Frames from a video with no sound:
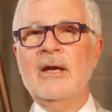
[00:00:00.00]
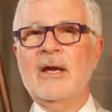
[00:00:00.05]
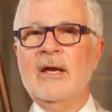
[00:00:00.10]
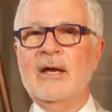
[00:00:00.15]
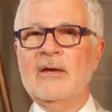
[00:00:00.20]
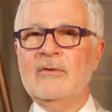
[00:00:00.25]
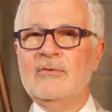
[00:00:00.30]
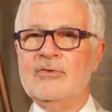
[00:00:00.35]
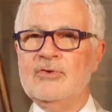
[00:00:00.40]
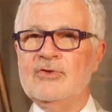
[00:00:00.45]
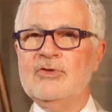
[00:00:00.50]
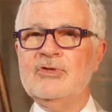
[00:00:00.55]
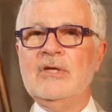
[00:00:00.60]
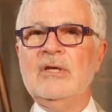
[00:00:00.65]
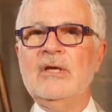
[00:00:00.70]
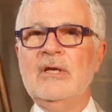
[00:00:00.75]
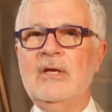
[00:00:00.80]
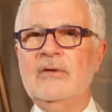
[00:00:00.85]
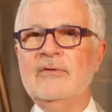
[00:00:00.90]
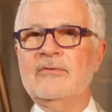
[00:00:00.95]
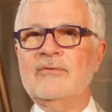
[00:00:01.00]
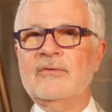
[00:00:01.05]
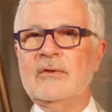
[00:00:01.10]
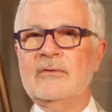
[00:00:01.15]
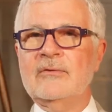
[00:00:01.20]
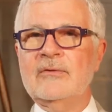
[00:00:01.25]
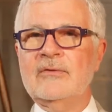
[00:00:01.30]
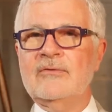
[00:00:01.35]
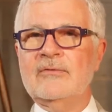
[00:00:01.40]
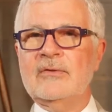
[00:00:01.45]
And genes
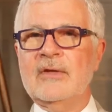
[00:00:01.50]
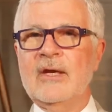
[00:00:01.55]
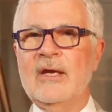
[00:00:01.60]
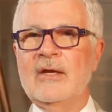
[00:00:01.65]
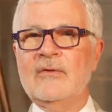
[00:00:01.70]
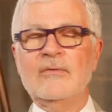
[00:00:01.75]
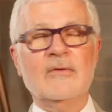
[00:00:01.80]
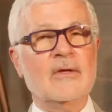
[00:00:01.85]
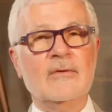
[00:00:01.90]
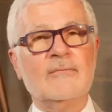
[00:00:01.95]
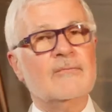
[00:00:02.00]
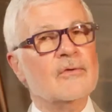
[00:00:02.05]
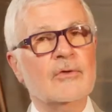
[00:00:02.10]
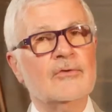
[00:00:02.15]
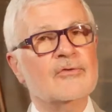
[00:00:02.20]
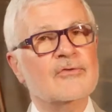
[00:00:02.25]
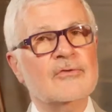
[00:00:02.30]
understand that if you're